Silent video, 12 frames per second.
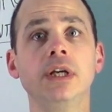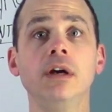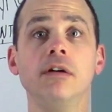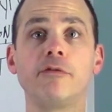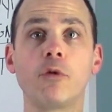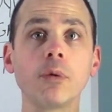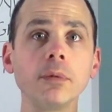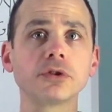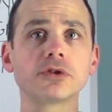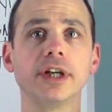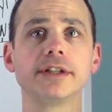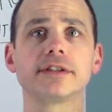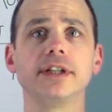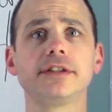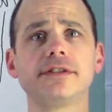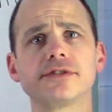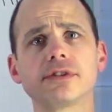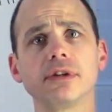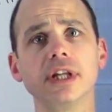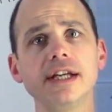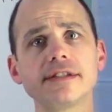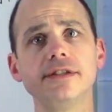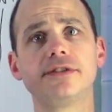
Formal translations are less